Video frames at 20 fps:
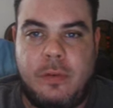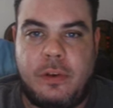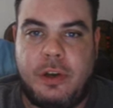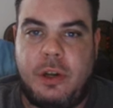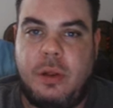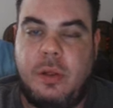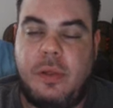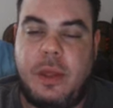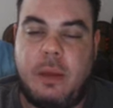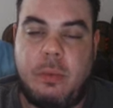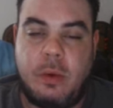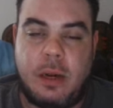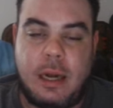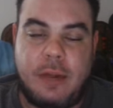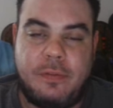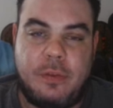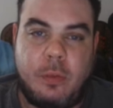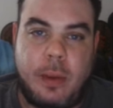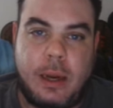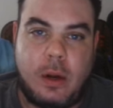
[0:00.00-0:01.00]
Or do you think we're going to
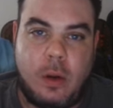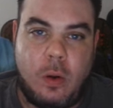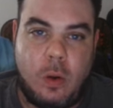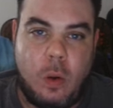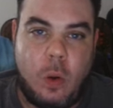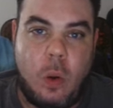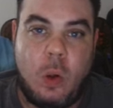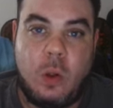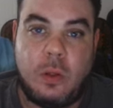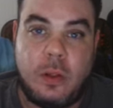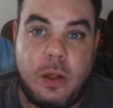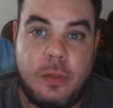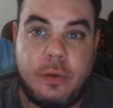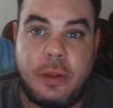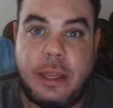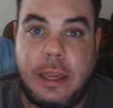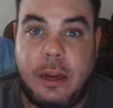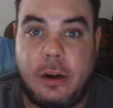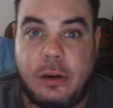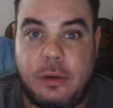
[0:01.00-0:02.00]
have to wait a whole nother
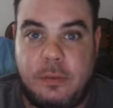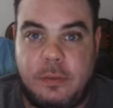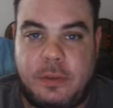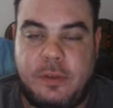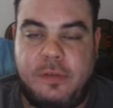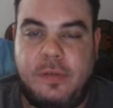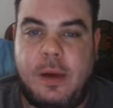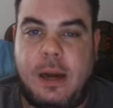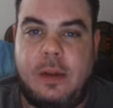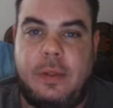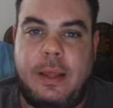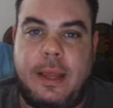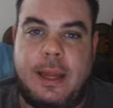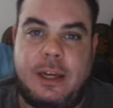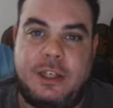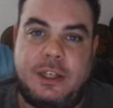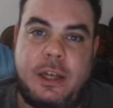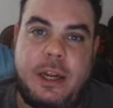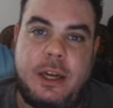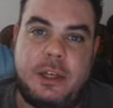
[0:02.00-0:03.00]
year to finally get
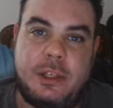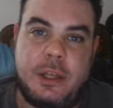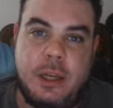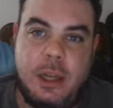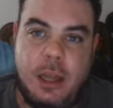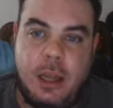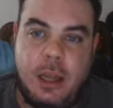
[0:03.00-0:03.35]
change?